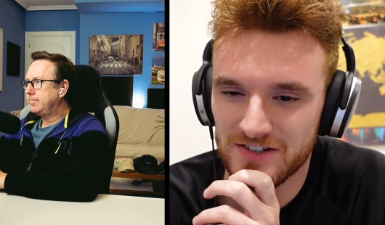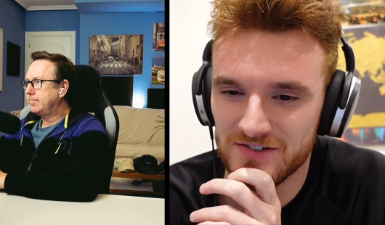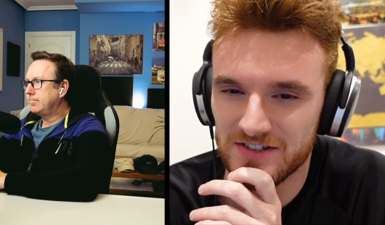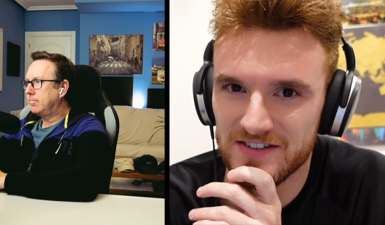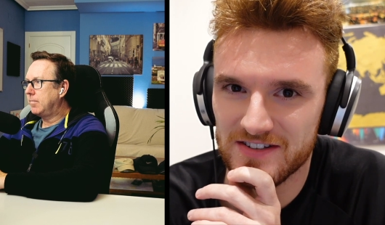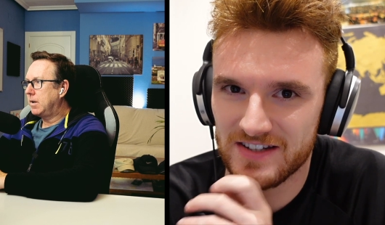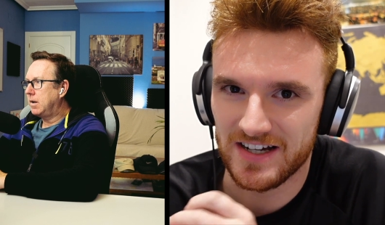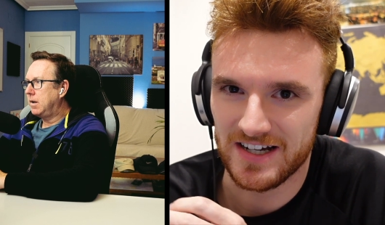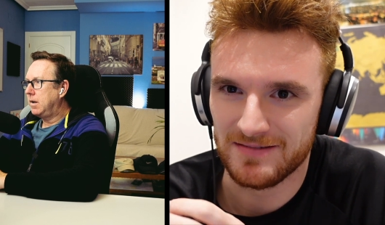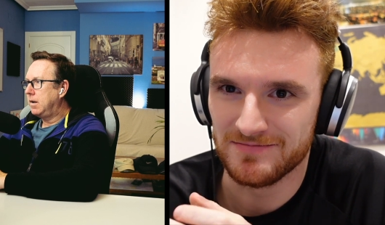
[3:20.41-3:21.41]

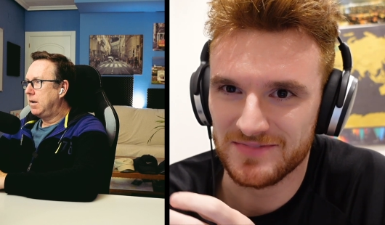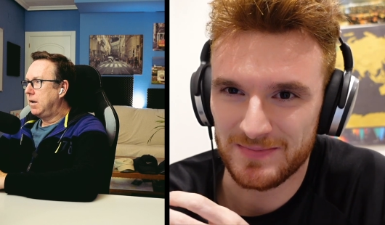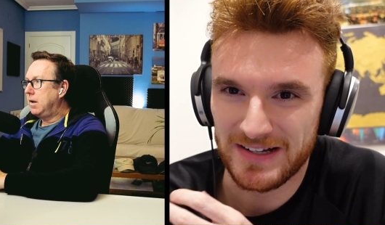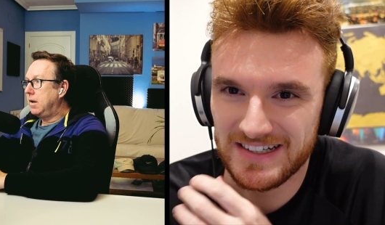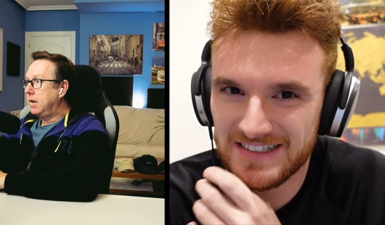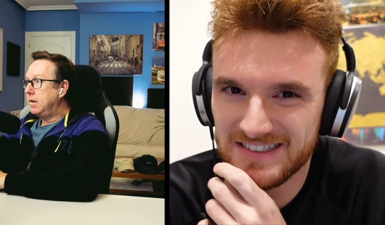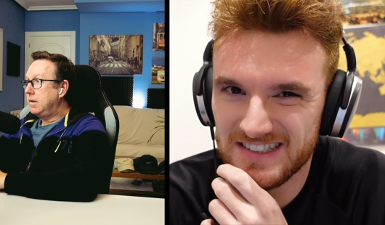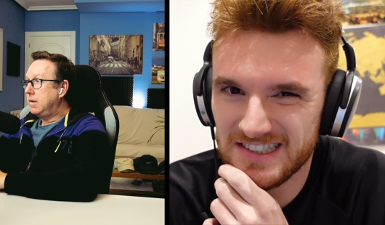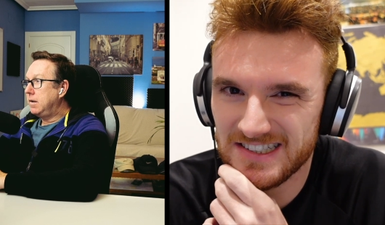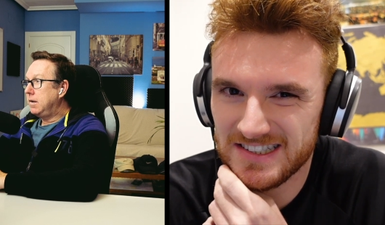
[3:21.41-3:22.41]
Speaker 1: countries' um, spending
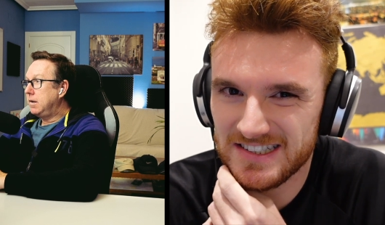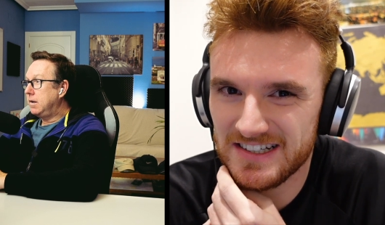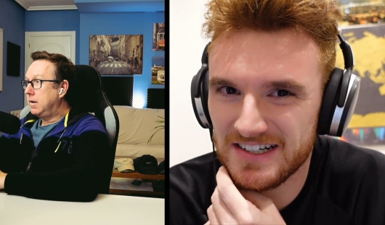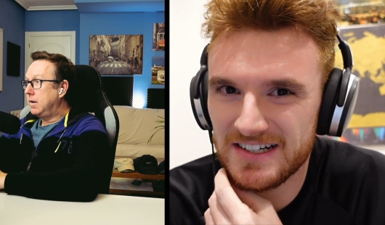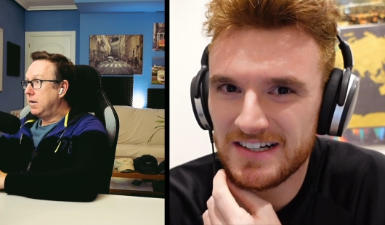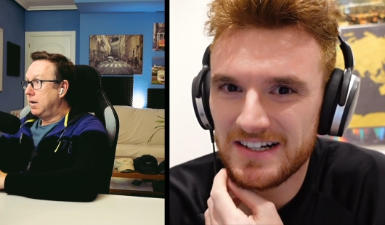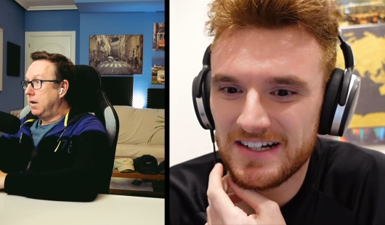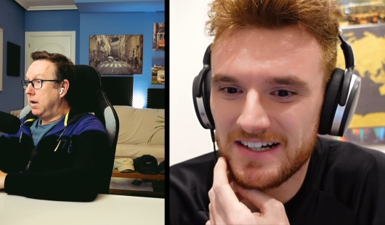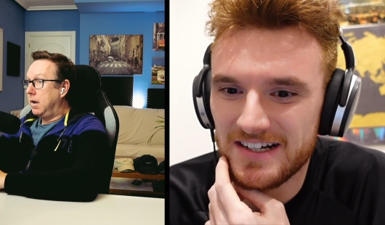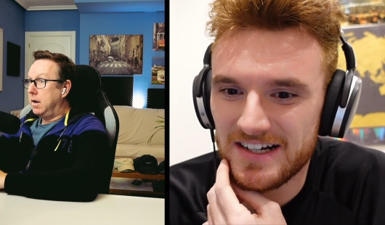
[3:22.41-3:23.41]
decisions
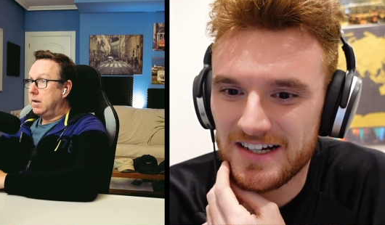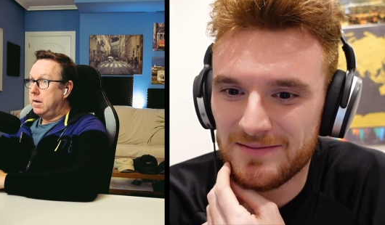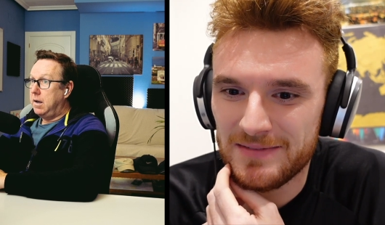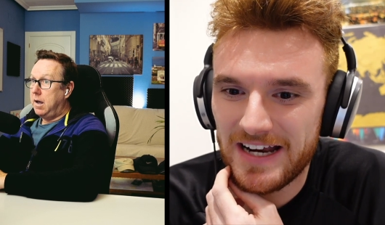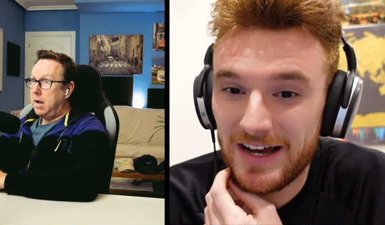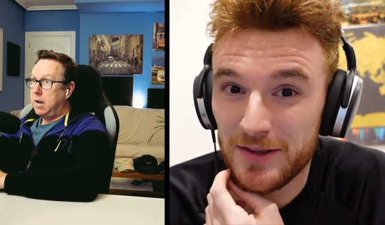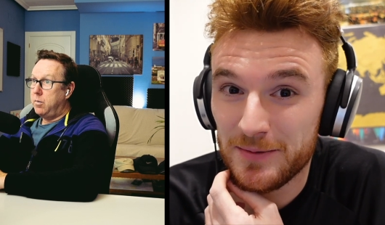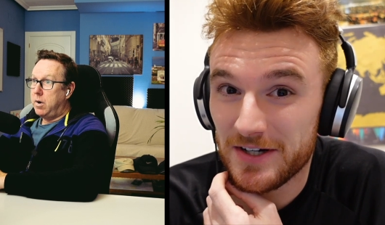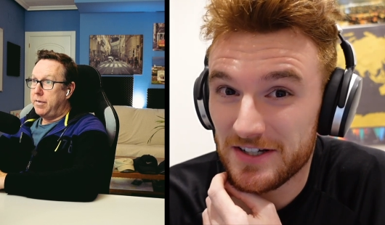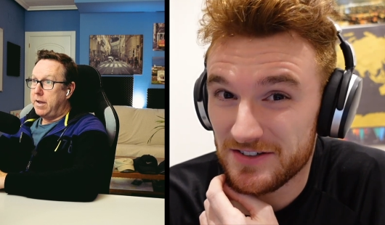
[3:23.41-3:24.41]
um, yeah, and how
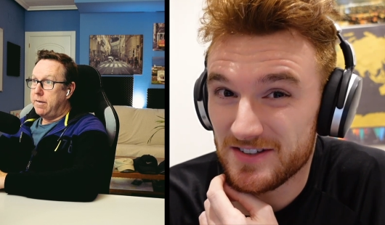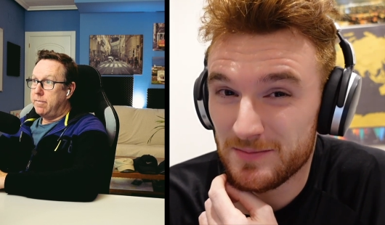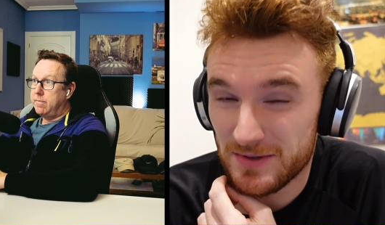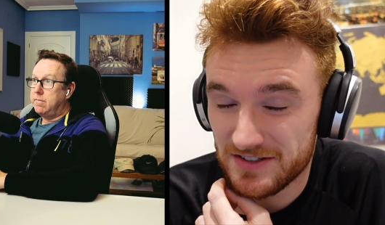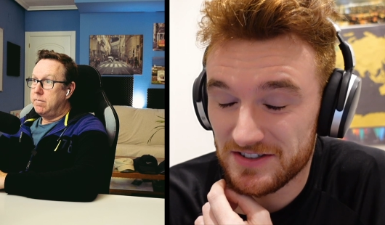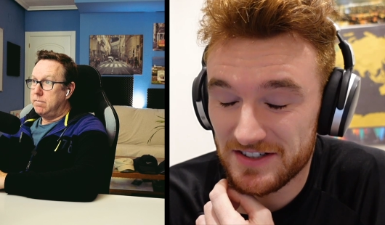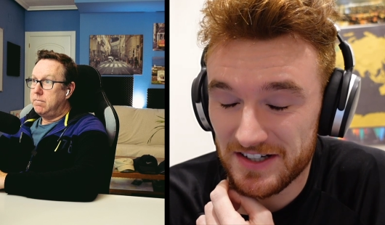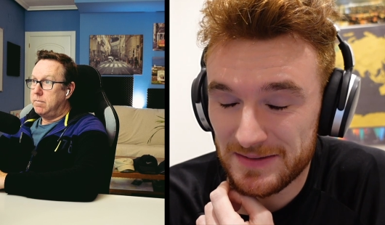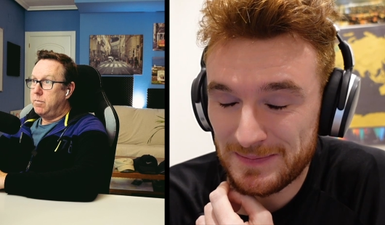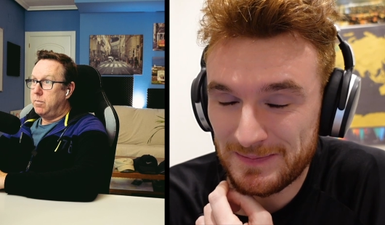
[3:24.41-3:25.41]
they were well, going to use the budget.
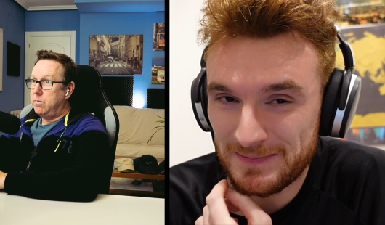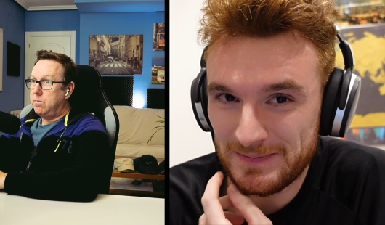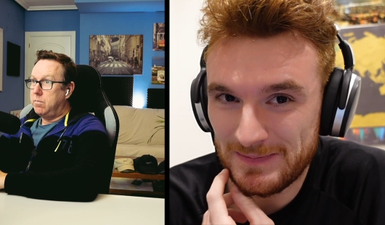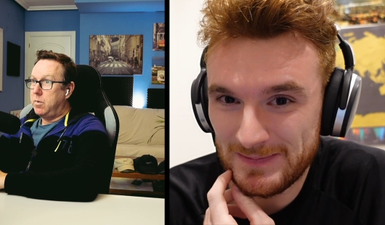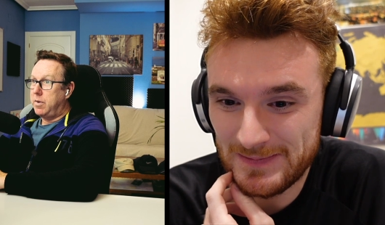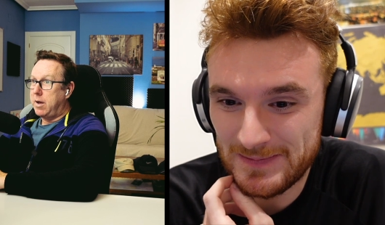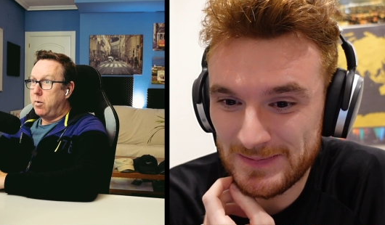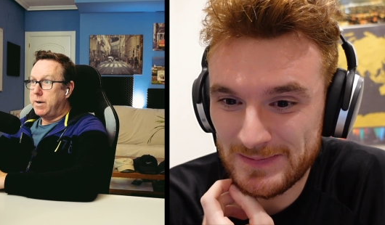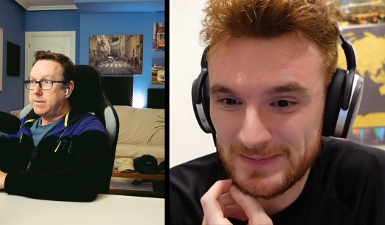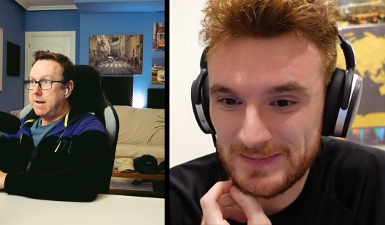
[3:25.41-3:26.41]
Yeah.
Speaker 2: Well,
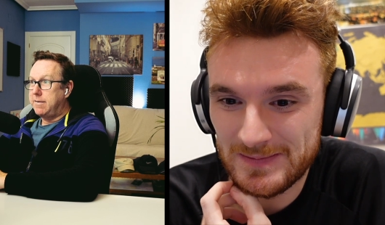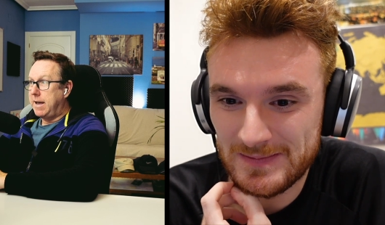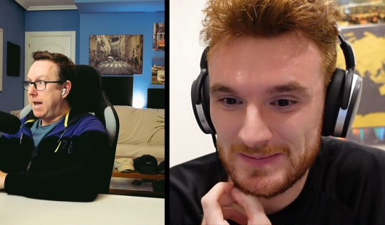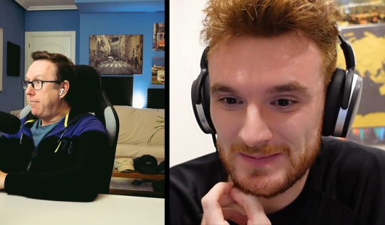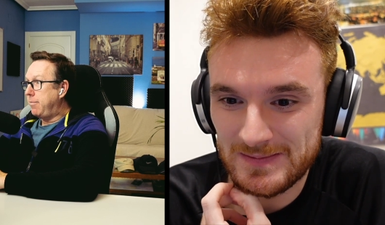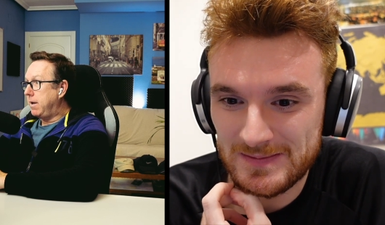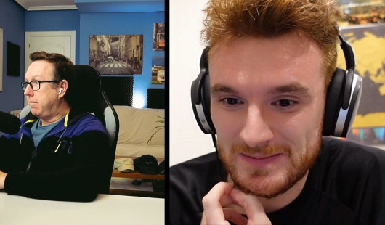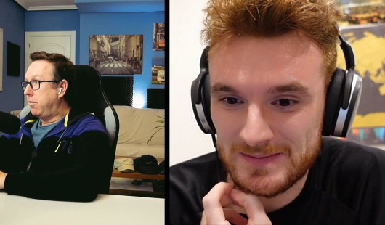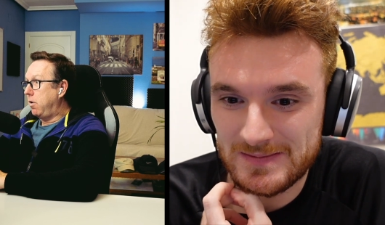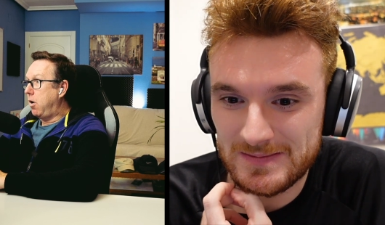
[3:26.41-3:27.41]
they always had they have
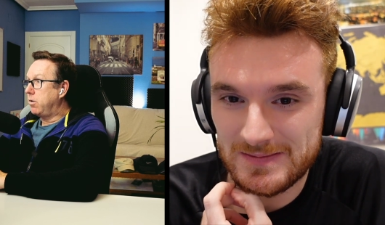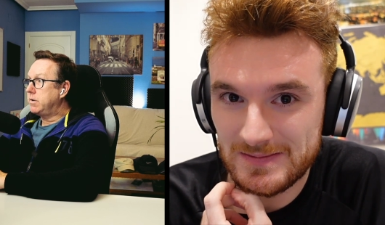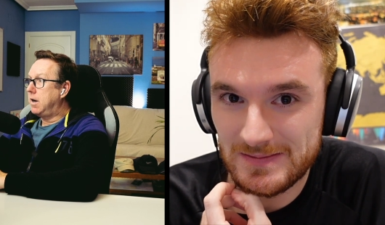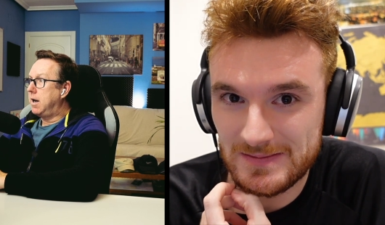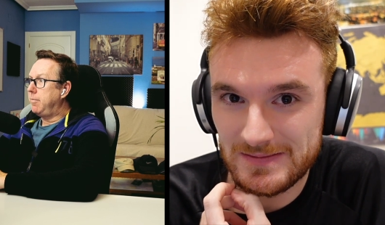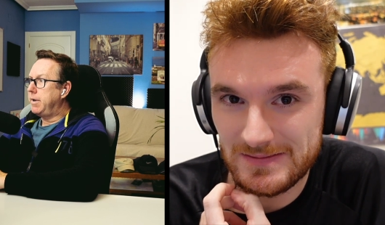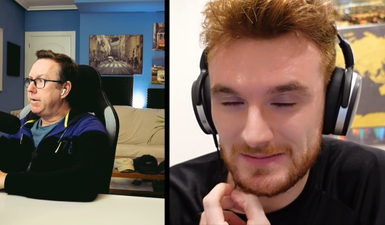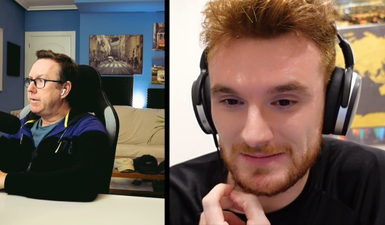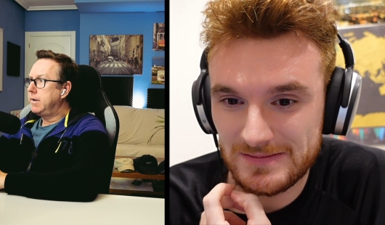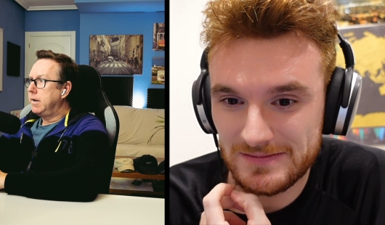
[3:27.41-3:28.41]
been for a long time,
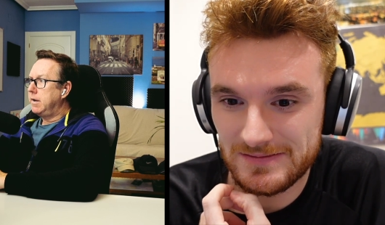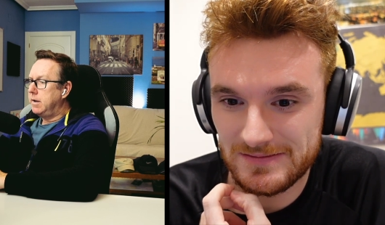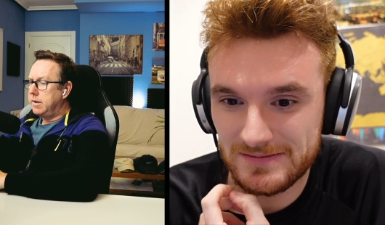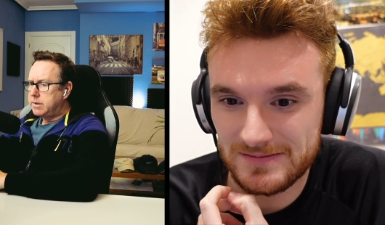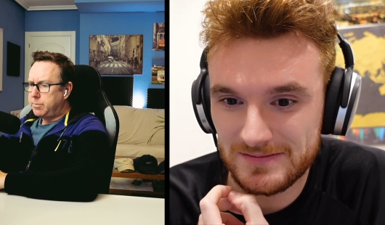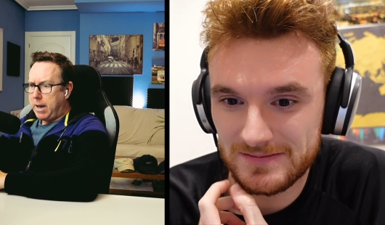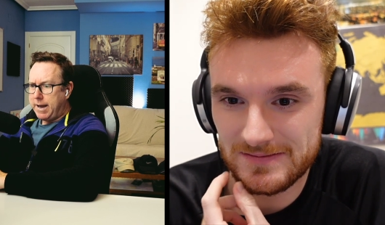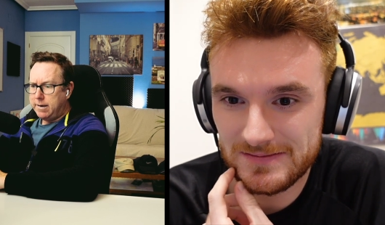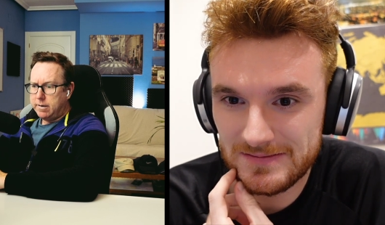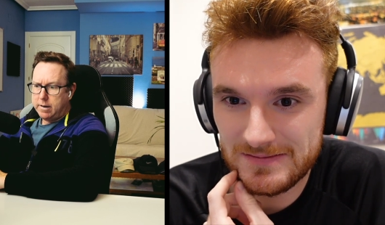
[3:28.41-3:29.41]
and
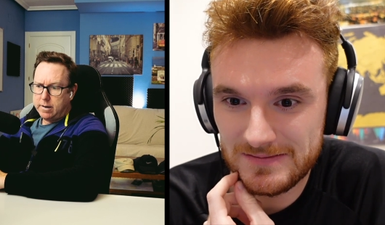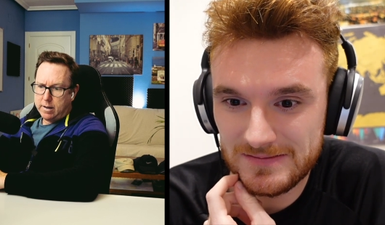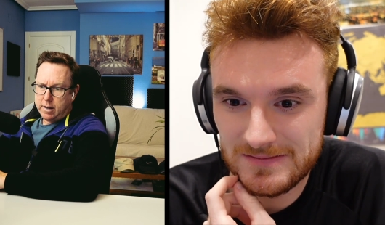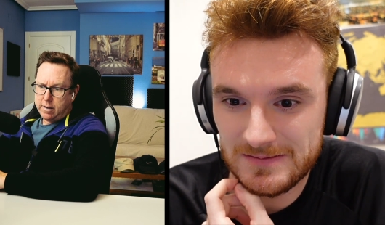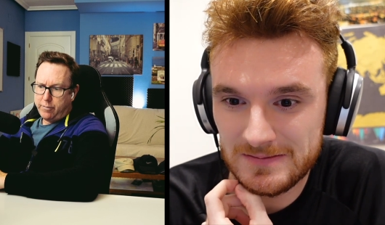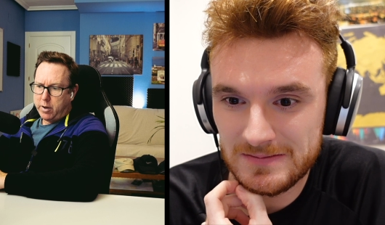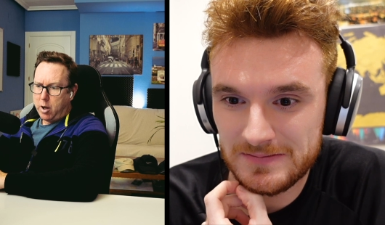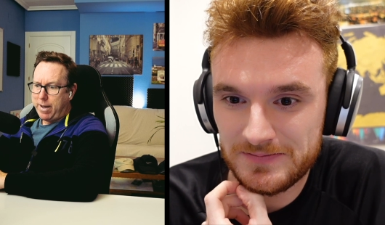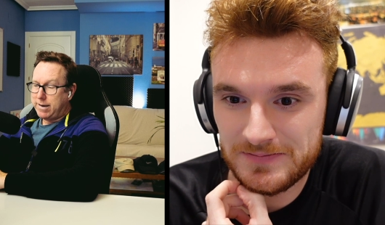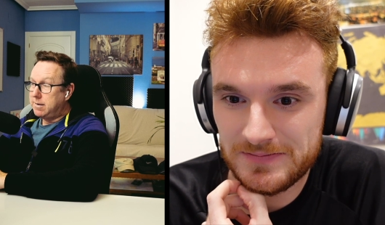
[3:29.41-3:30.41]
Spain. If we
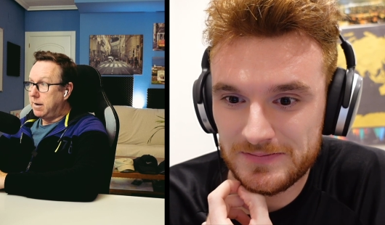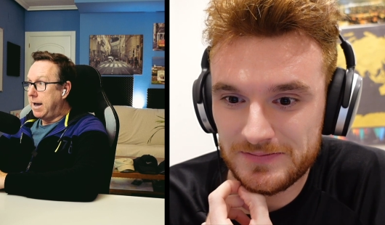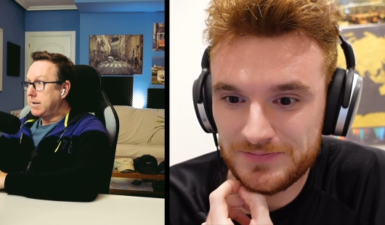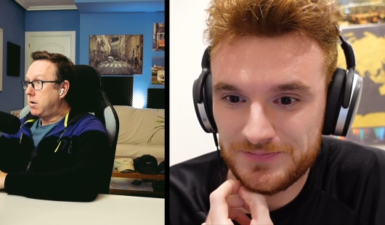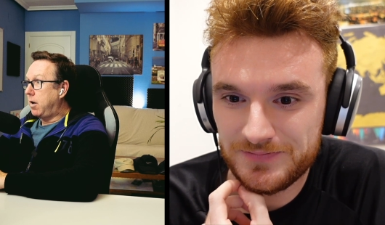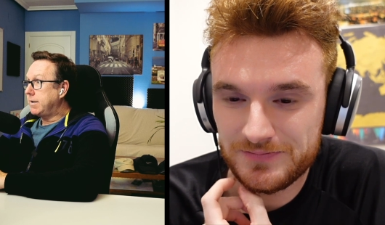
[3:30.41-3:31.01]
go back to the last